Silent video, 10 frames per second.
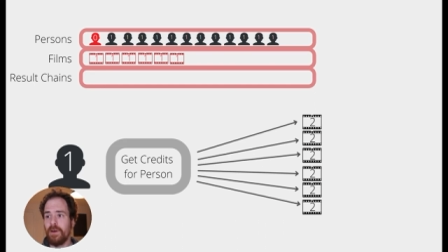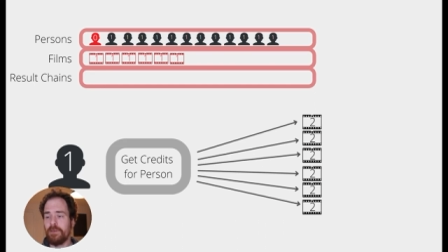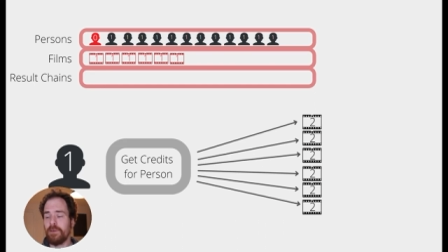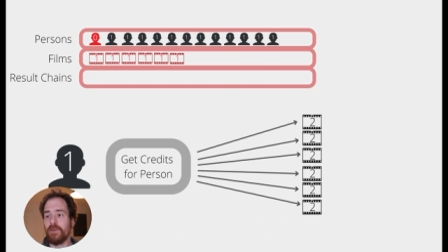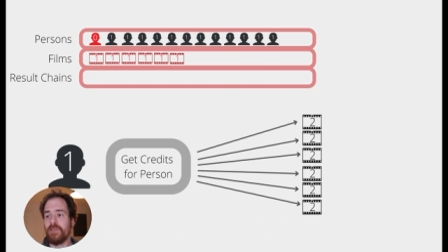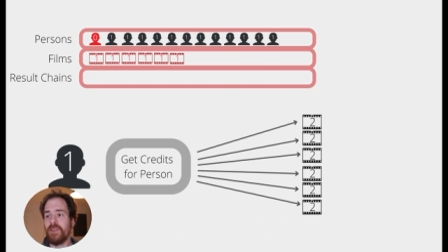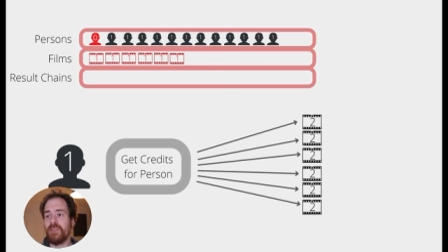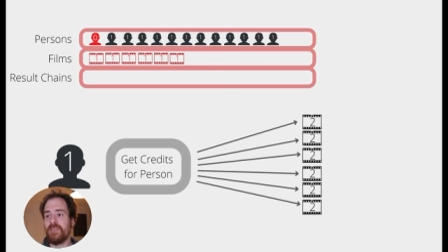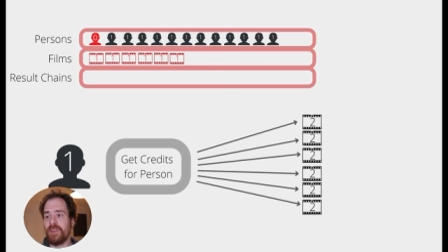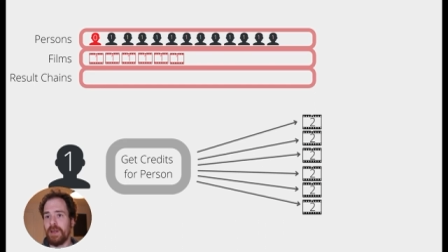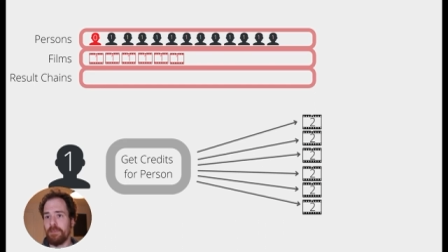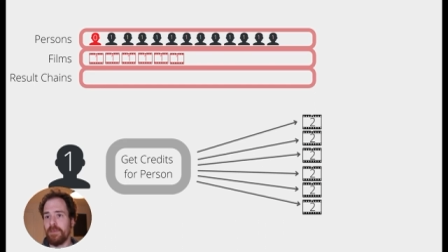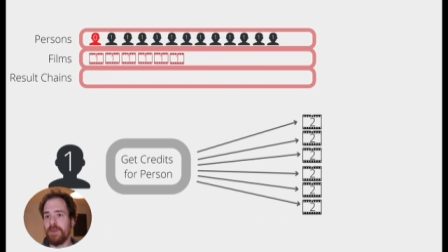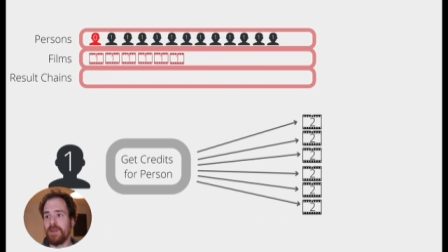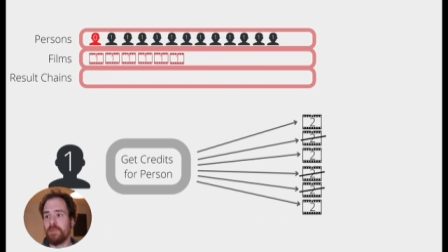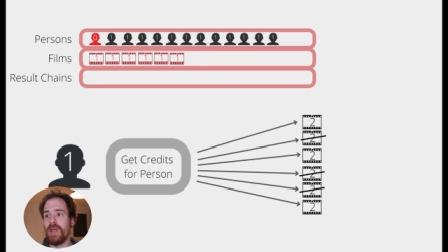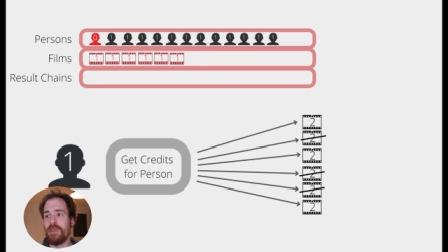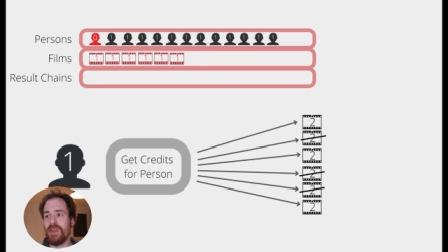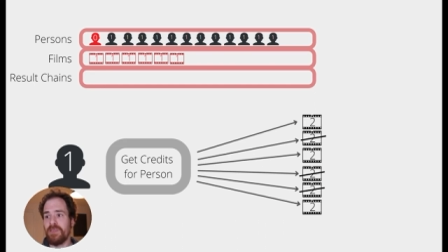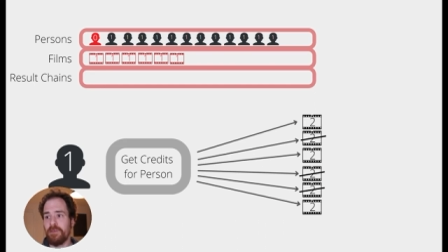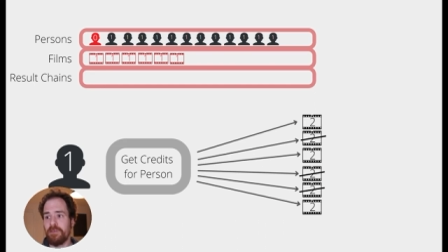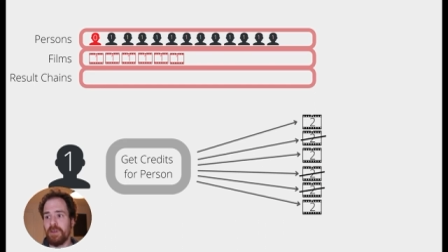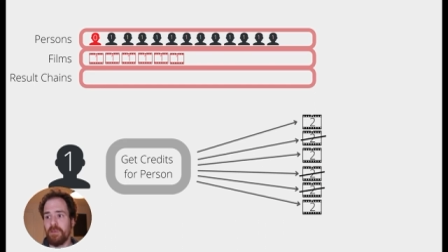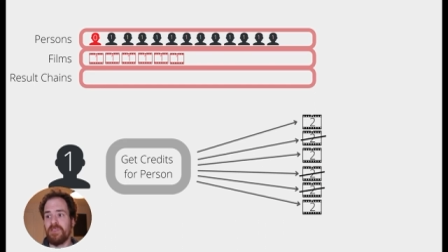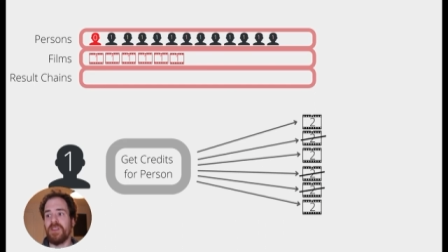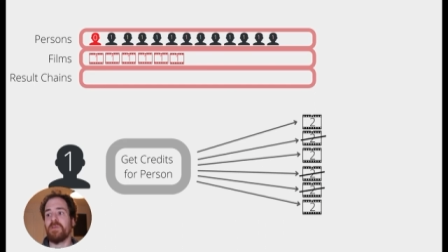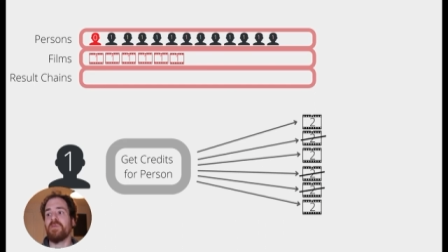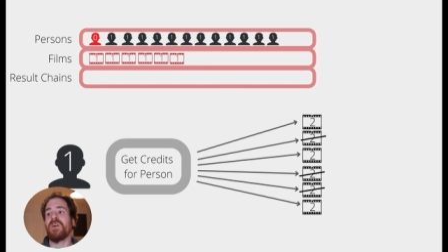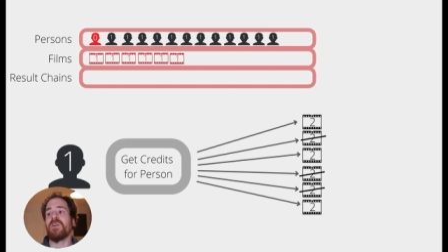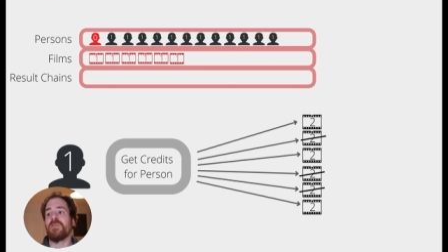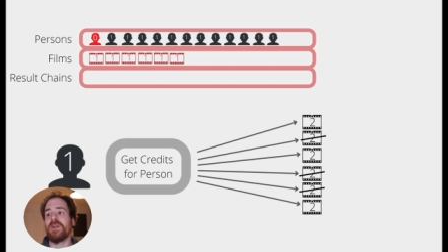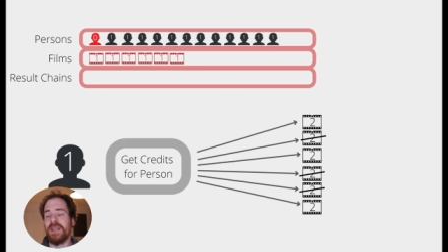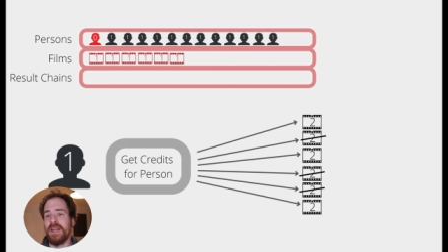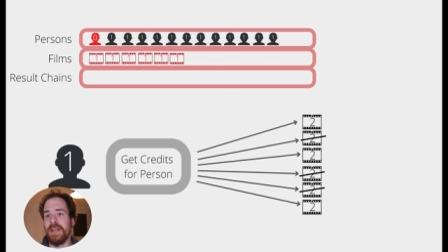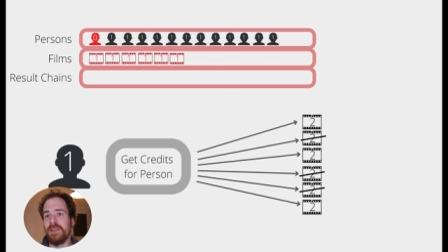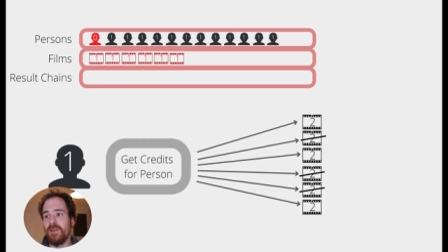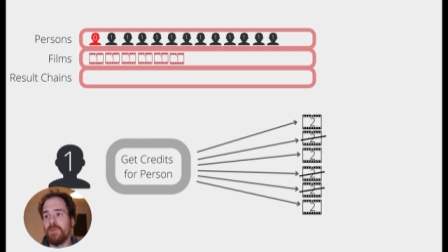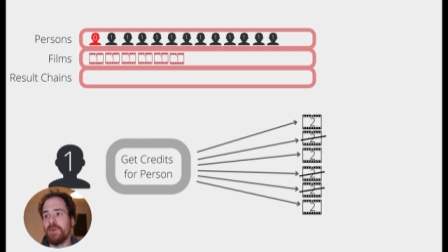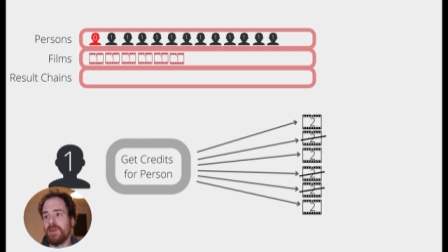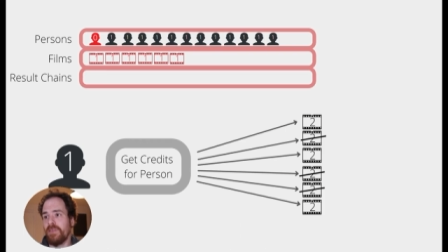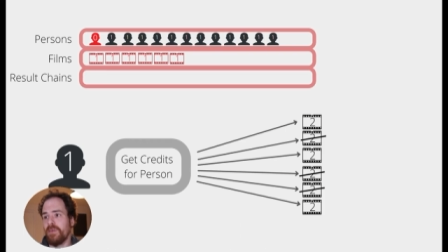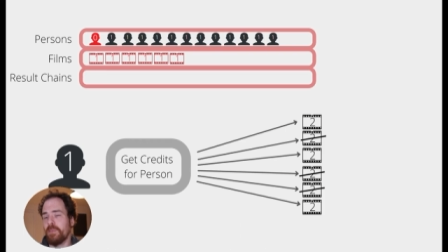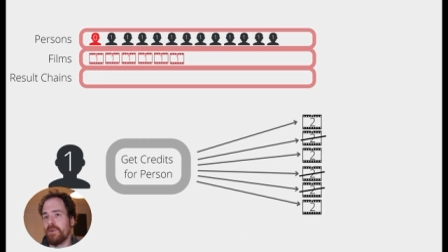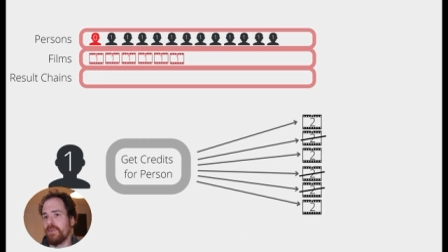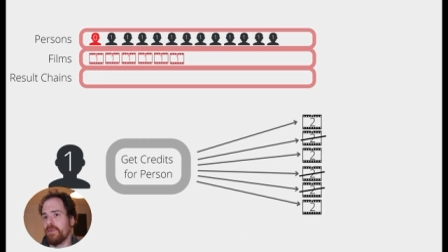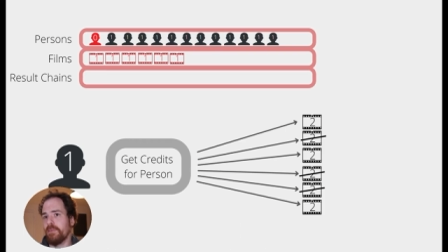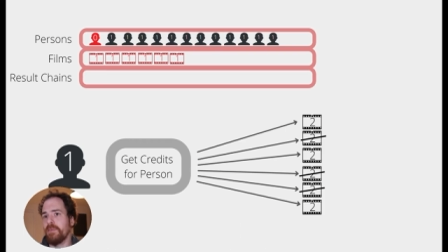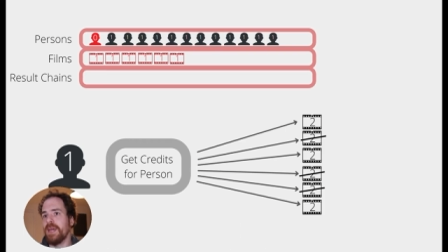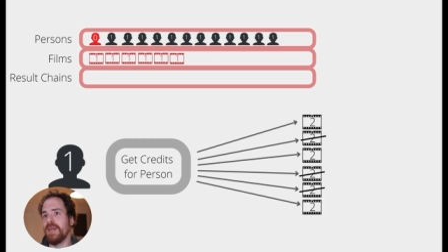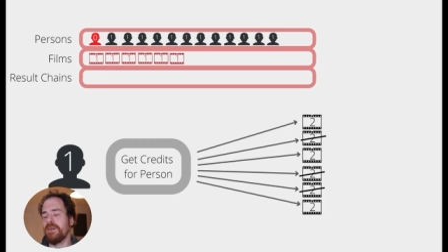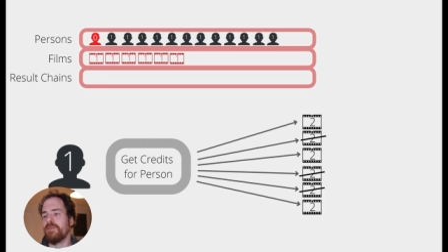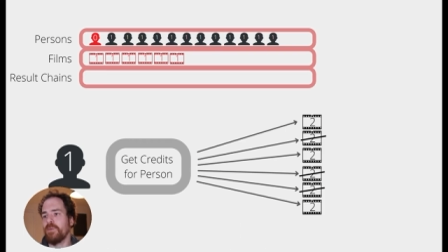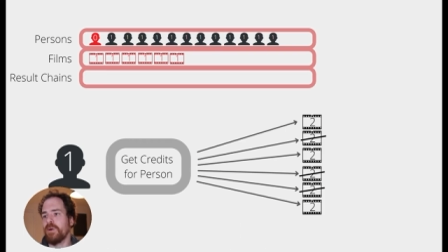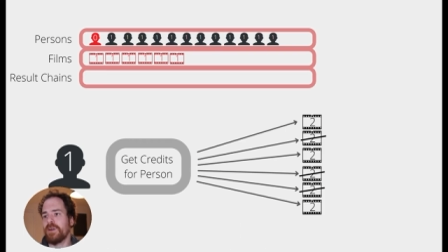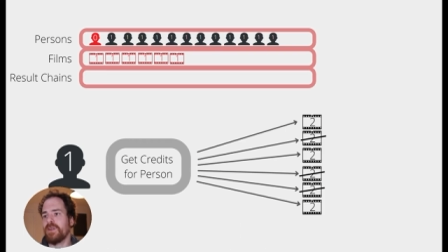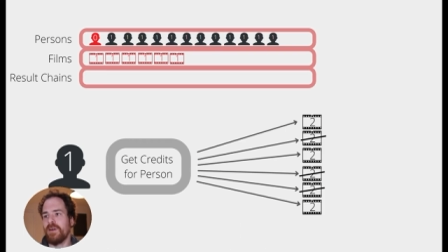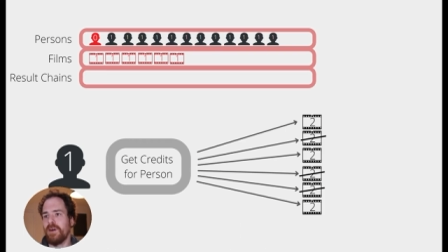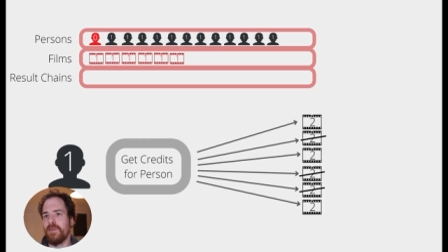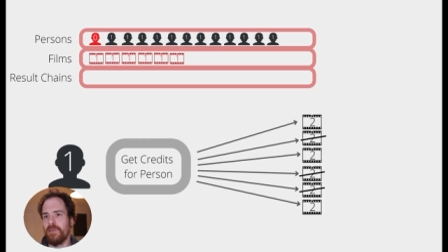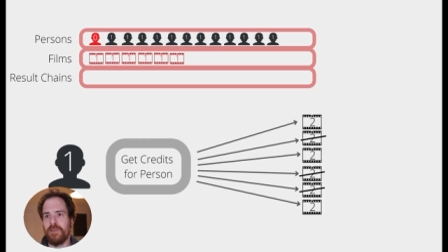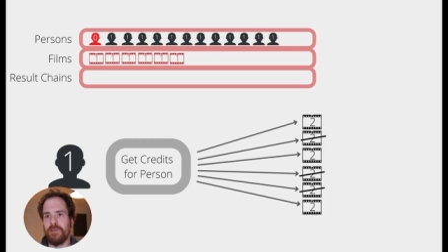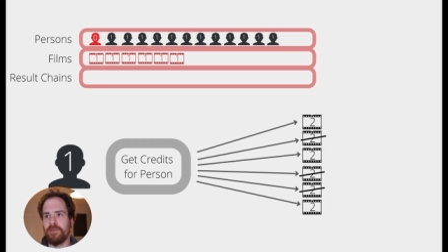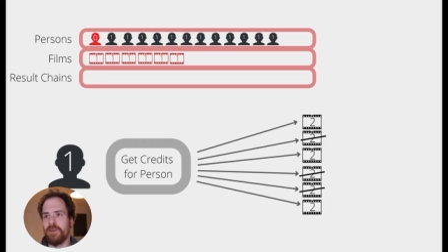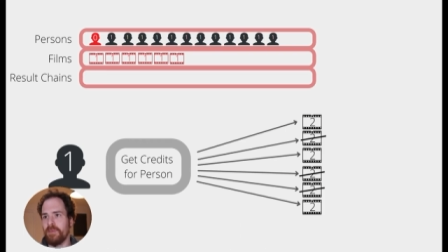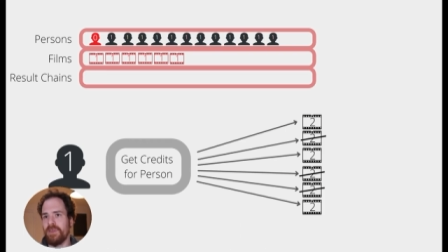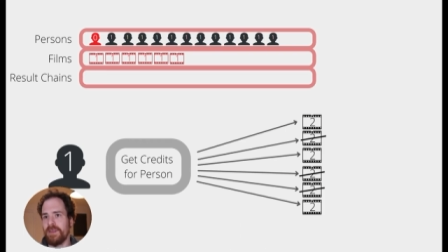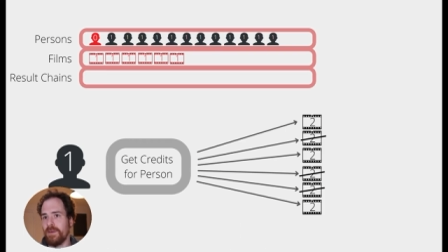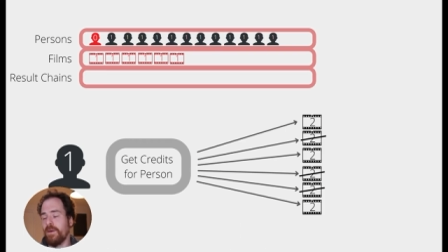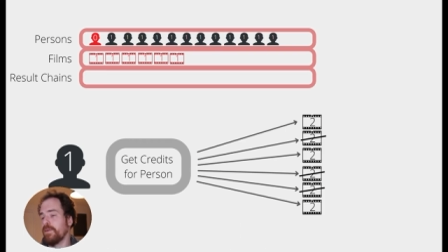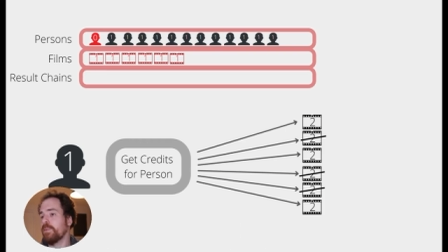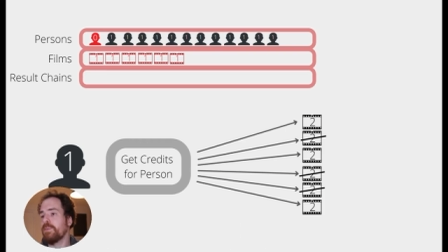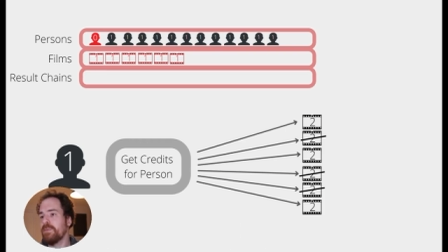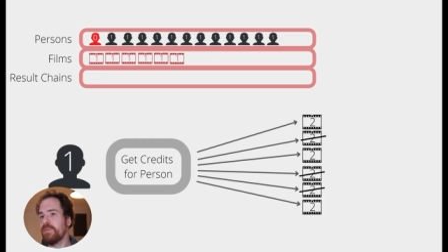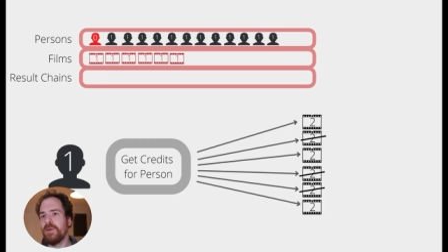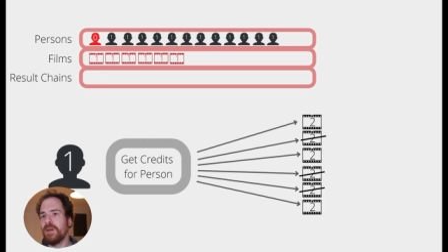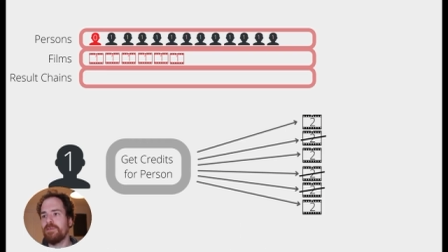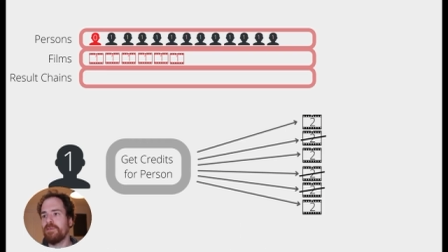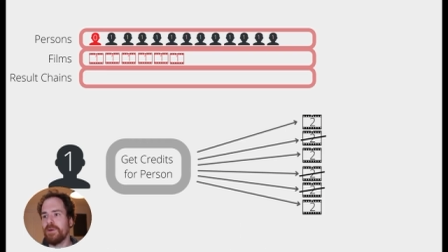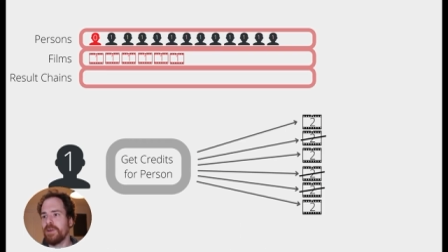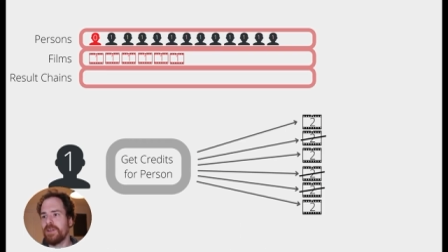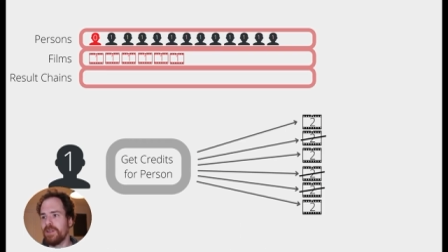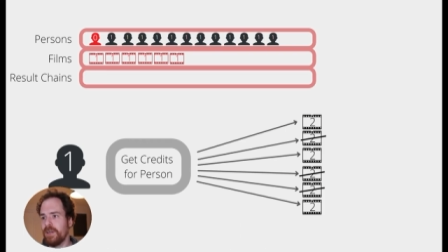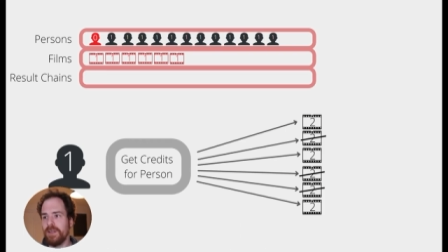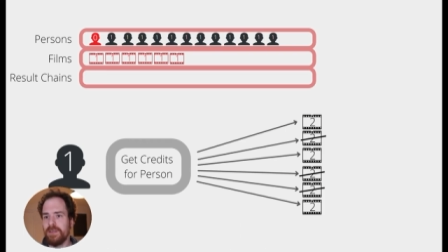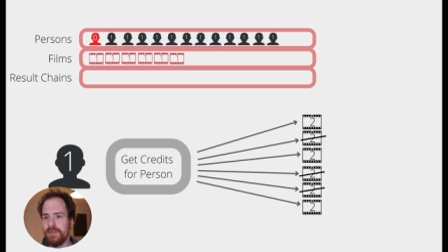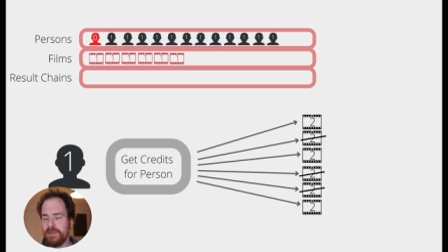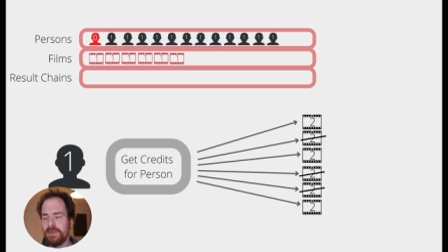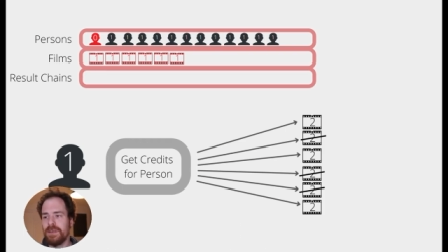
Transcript: Of course, this time there may be some films that were already handled because the person may have worked on some films that other people have worked on.